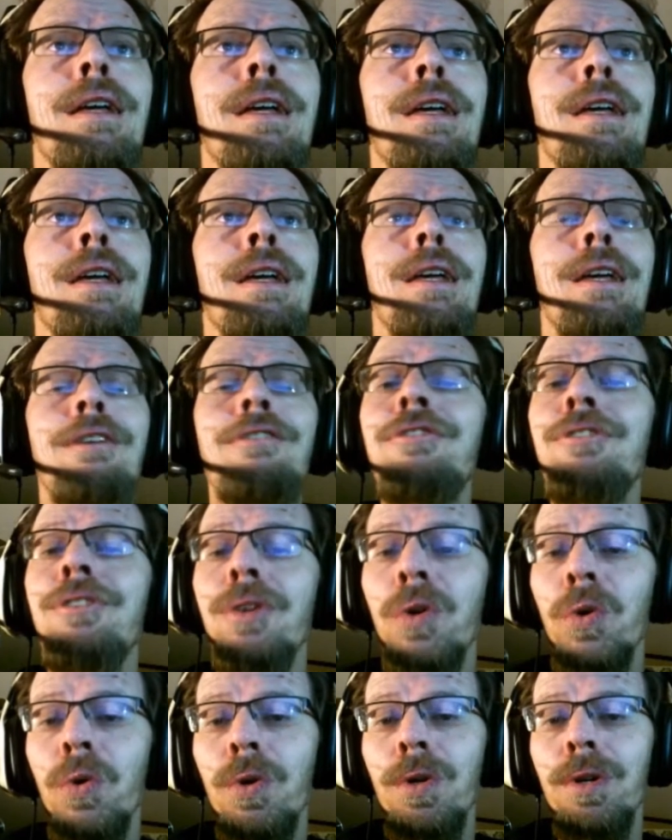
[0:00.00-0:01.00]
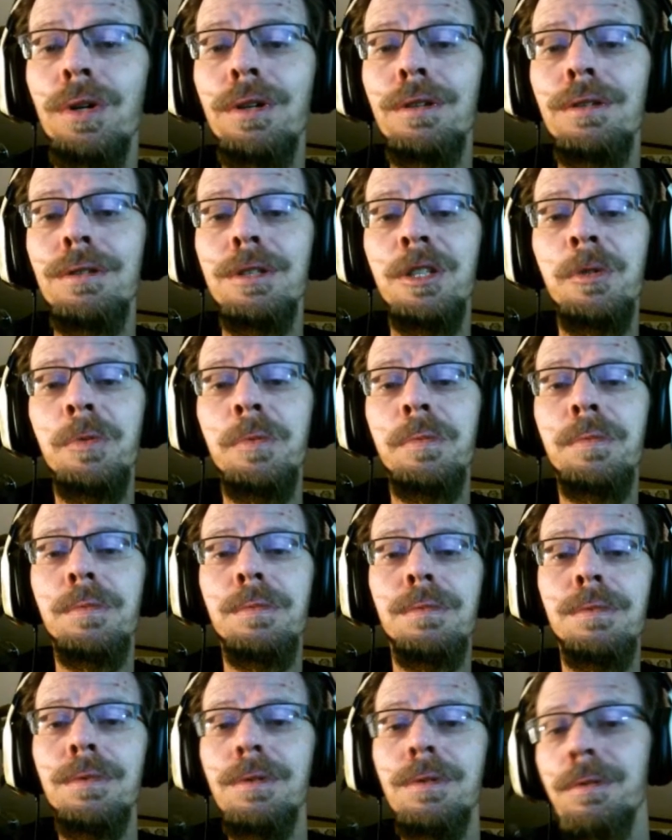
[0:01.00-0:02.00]
If your
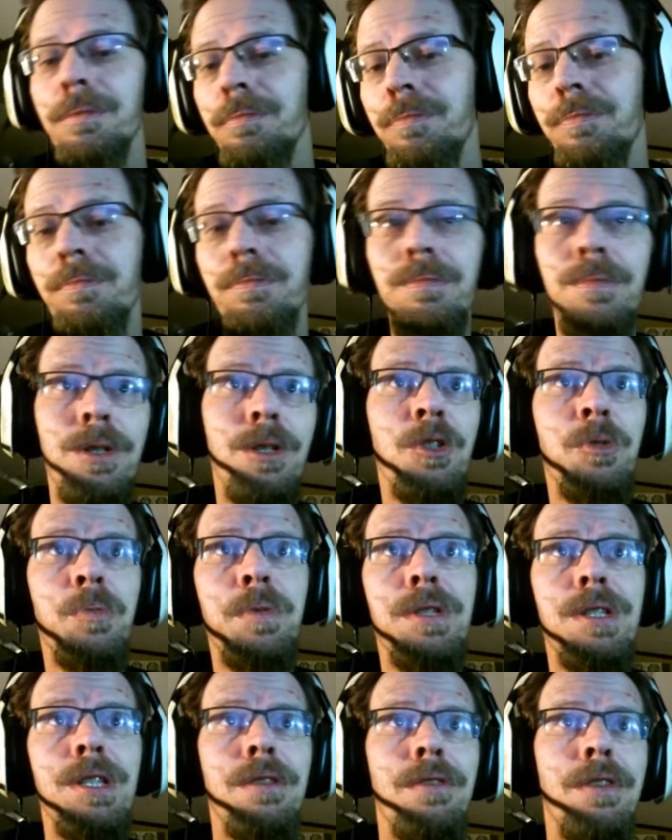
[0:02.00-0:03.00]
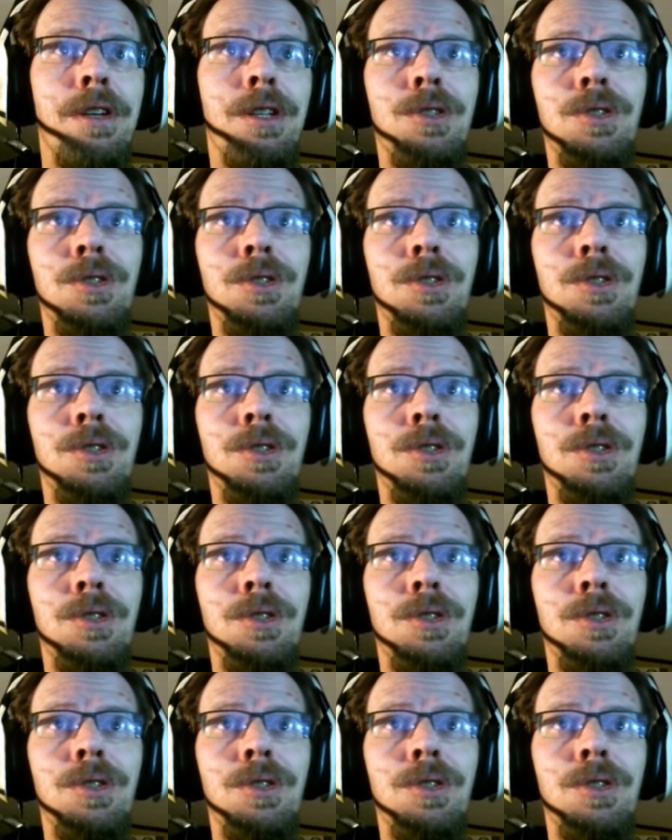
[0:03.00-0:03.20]
specific